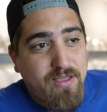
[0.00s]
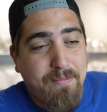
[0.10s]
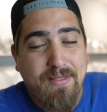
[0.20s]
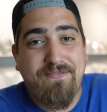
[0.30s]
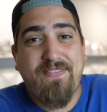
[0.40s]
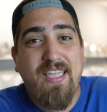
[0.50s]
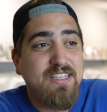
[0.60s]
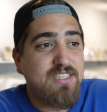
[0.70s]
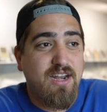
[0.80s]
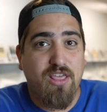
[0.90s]
I mean,
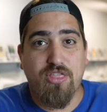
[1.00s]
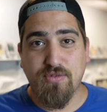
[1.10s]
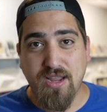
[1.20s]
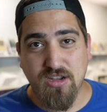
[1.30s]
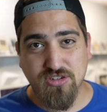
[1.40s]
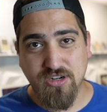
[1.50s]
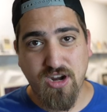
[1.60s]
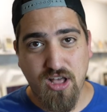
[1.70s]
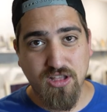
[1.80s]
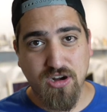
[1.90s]
fees on a
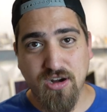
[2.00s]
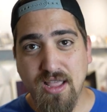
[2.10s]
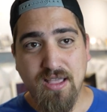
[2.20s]
$300